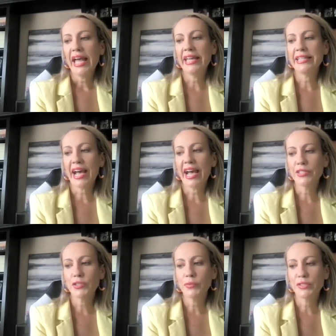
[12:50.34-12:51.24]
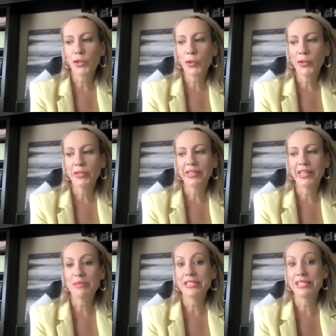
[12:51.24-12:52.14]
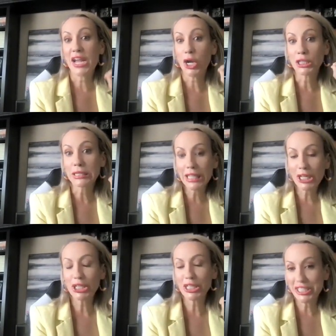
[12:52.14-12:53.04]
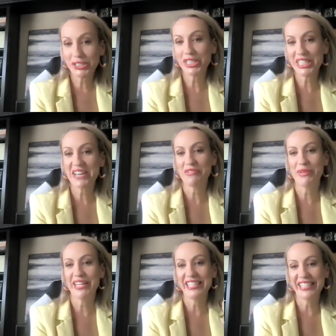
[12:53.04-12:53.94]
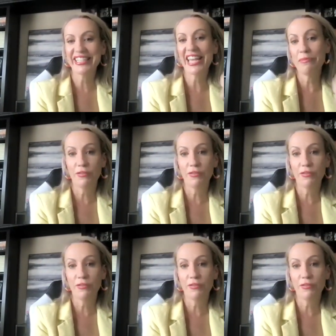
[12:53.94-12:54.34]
And as a result, that means they are literally treating everybody the same,